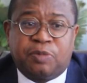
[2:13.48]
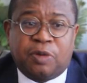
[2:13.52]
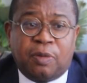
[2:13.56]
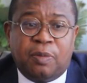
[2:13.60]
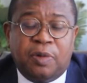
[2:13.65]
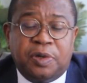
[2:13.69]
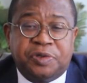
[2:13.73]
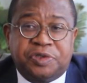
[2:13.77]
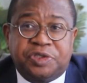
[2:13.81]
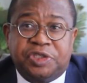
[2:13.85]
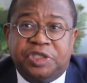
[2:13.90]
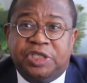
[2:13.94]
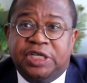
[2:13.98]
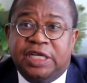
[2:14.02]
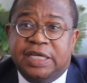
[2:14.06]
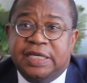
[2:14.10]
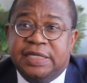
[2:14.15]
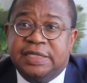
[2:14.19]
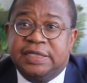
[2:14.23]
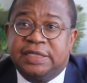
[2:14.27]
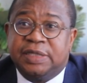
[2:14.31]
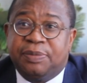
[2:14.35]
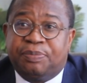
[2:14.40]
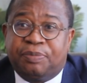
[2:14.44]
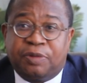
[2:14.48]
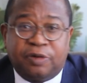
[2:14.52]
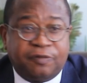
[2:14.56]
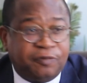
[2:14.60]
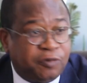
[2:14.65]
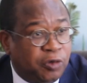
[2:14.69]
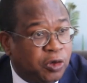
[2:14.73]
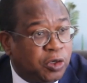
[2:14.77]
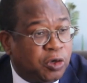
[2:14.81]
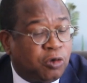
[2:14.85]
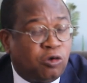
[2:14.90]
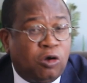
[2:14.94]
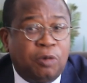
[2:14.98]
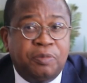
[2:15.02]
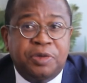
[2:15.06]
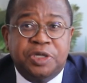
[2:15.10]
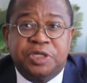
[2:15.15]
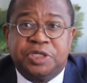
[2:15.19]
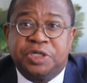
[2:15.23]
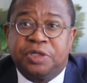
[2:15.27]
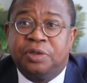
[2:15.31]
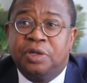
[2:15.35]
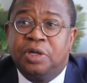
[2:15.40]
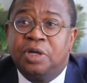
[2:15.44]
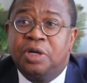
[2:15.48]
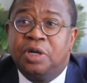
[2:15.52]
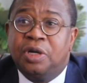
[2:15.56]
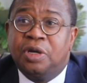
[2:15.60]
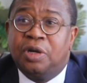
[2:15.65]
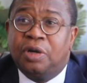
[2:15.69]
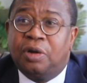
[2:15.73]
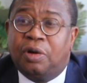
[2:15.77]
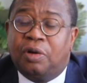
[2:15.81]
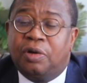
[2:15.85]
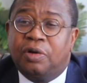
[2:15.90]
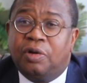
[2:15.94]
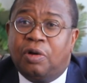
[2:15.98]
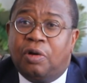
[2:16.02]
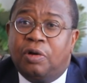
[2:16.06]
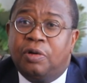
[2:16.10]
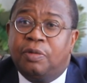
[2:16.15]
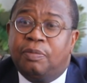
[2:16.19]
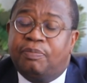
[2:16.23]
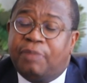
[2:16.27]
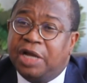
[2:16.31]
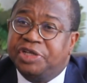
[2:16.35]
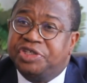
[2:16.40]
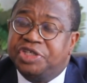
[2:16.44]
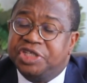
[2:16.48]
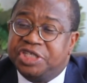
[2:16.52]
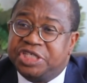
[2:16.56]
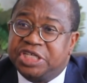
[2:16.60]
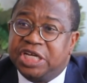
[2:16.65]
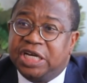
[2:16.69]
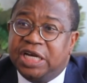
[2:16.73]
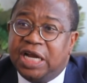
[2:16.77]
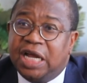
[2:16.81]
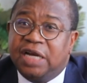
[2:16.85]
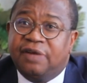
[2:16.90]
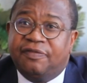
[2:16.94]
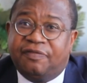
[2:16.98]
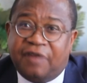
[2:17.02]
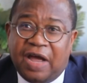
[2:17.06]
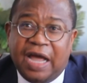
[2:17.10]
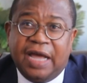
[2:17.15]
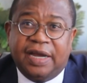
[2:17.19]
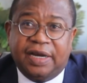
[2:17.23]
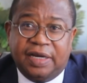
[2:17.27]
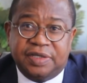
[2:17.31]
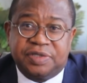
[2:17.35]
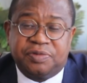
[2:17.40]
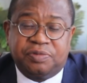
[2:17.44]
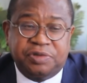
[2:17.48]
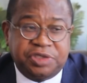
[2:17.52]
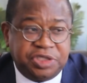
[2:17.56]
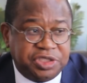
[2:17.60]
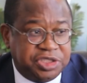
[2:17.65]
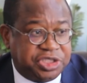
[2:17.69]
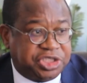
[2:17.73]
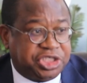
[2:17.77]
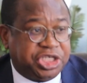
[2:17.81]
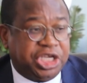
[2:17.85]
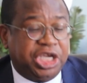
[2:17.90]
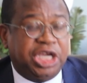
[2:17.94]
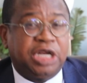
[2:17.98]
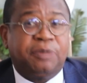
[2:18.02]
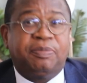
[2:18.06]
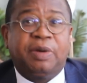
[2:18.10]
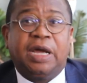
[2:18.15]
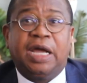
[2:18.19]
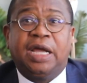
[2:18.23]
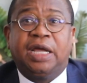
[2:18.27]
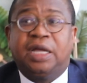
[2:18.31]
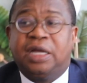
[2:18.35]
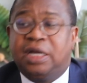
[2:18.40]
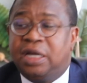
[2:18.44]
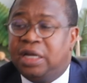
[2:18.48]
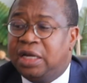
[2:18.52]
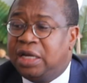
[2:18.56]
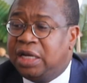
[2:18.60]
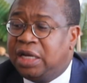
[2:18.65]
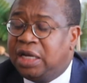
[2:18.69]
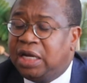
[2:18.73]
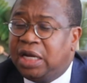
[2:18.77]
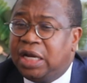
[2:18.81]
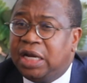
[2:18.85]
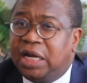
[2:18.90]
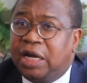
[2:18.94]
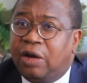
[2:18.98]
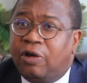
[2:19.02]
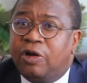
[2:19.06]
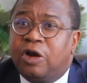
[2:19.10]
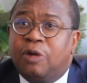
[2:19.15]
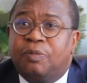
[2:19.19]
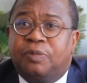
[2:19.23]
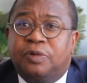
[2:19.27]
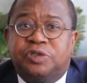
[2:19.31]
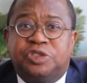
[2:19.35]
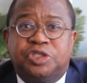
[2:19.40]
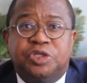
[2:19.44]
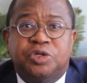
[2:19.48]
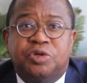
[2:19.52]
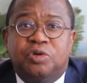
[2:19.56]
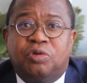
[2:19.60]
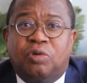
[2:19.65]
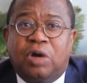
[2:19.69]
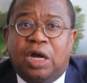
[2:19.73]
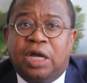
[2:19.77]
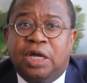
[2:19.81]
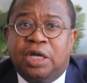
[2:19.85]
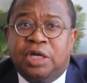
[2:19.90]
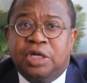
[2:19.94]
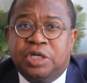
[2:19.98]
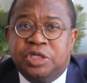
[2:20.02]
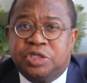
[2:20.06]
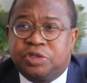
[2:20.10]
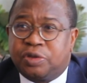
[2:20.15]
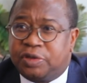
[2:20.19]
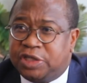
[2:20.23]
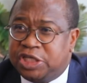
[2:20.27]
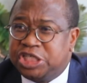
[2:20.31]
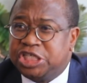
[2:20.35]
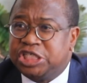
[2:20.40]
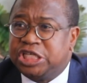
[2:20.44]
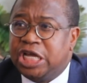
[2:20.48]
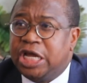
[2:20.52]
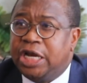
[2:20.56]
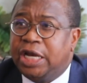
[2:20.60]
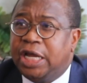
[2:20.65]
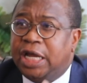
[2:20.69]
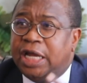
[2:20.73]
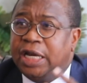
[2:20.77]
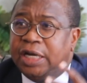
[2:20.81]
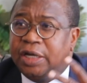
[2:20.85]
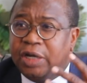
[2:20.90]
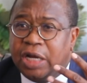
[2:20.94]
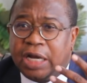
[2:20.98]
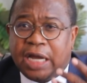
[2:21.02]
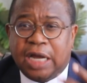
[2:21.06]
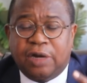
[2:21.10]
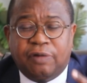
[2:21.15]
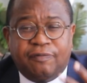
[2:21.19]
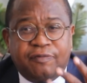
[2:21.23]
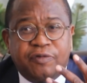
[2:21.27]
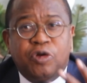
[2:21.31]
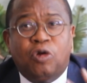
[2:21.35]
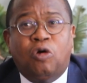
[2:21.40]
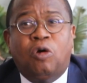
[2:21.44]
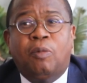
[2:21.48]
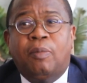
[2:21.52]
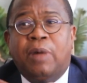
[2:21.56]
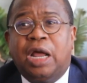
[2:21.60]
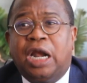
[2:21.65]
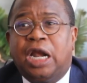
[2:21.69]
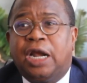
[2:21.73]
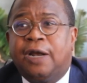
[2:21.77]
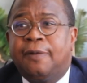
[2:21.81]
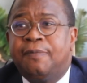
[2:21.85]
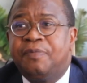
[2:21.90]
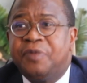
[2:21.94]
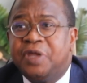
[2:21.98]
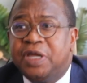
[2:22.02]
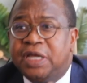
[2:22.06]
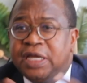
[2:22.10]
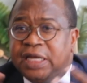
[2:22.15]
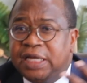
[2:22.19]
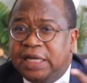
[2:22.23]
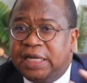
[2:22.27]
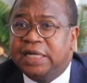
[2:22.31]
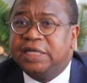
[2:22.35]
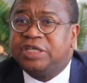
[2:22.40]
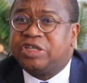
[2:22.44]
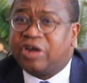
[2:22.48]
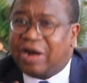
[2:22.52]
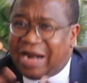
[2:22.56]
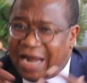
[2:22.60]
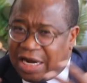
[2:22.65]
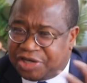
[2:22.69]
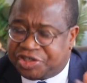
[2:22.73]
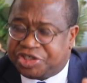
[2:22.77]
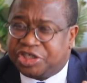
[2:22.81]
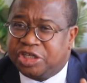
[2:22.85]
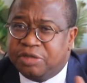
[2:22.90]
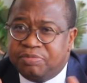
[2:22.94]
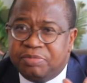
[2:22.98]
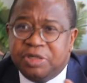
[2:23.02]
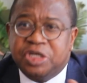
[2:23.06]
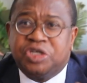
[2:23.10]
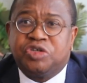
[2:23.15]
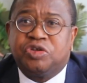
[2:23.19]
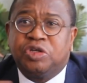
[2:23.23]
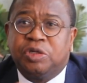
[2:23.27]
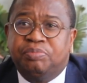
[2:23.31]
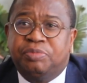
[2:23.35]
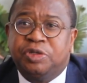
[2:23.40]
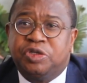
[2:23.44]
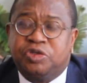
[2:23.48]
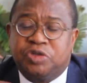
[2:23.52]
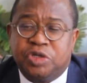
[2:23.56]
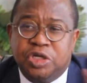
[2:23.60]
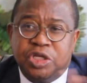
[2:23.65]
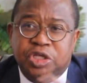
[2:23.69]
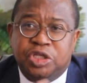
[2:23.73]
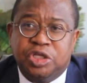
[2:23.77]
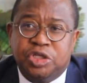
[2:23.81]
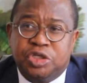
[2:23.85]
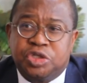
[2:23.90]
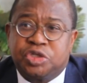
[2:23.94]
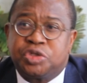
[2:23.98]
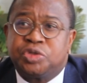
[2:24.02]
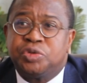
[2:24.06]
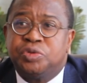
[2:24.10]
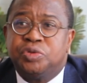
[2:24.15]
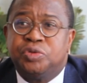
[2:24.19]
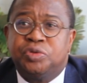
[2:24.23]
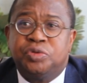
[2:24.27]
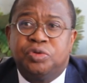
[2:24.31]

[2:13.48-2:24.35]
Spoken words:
promotion is the portfolio committee on budget and finance, which is chaired by Honorable Ncube. So this is a kind of normal interaction meeting between the two